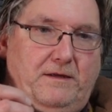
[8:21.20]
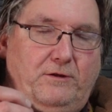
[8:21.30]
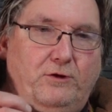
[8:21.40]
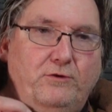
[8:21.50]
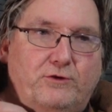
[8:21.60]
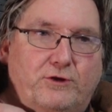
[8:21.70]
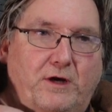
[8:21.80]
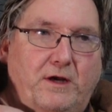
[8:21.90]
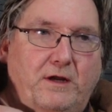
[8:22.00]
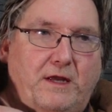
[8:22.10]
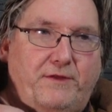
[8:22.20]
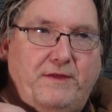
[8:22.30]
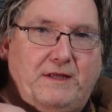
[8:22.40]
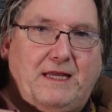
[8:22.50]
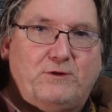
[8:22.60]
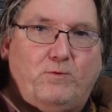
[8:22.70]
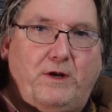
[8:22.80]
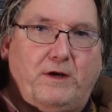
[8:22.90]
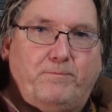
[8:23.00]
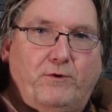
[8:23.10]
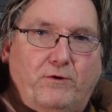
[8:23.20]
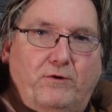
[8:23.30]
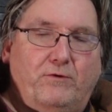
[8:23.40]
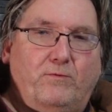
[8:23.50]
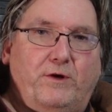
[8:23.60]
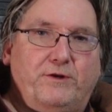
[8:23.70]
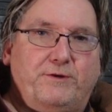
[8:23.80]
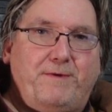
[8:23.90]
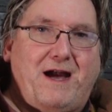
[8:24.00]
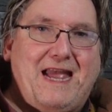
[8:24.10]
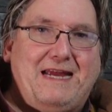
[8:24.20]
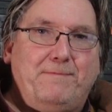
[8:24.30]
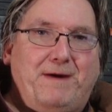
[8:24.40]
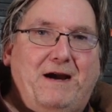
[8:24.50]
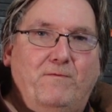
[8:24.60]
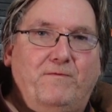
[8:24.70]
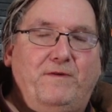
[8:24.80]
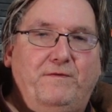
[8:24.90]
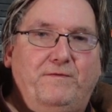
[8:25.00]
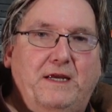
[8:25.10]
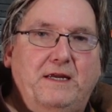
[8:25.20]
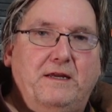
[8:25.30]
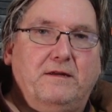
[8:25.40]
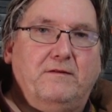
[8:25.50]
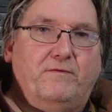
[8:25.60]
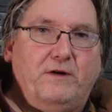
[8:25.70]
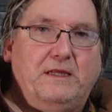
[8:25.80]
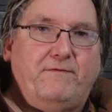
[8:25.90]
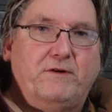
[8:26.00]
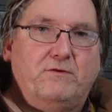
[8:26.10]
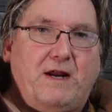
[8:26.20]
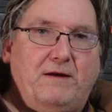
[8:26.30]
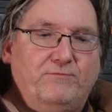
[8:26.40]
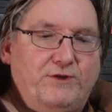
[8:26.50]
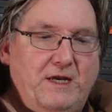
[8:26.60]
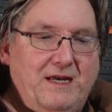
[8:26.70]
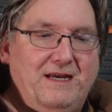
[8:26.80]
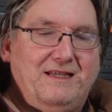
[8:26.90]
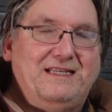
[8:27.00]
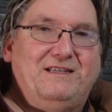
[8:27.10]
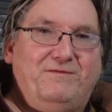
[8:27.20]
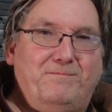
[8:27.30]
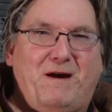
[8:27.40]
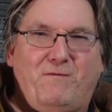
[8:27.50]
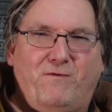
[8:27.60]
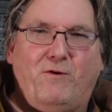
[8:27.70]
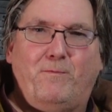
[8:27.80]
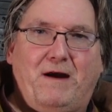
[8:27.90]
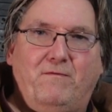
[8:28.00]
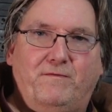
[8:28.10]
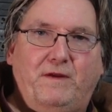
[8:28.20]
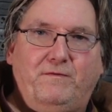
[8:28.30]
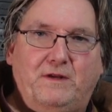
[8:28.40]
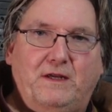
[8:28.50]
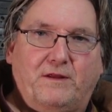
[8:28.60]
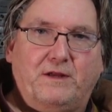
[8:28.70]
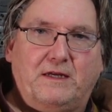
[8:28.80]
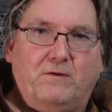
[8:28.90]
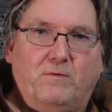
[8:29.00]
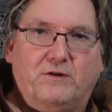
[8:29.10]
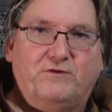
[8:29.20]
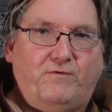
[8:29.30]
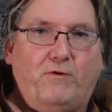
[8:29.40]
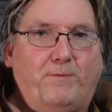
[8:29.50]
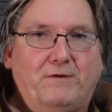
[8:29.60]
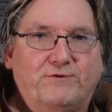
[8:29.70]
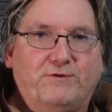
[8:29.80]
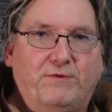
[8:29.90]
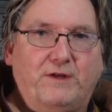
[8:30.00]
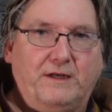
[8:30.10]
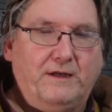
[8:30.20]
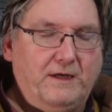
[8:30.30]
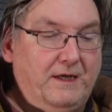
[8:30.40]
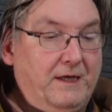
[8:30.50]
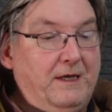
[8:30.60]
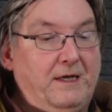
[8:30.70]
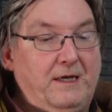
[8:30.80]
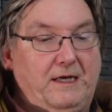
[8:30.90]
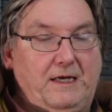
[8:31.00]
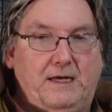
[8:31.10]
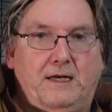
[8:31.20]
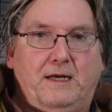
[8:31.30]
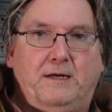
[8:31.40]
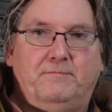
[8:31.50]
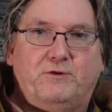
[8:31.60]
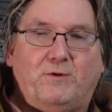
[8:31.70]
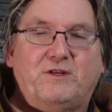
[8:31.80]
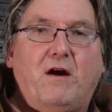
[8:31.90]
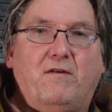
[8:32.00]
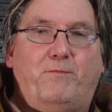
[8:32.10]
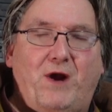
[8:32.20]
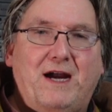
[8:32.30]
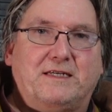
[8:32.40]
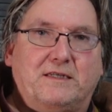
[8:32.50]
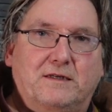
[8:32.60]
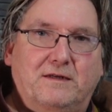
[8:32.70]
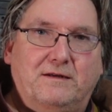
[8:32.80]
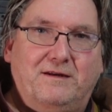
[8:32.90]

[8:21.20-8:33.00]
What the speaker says: Lutra, I think the last one I bought was about £8.50 for 11 grams. This is about £4.50, I think it was, £4 something. So it's half price.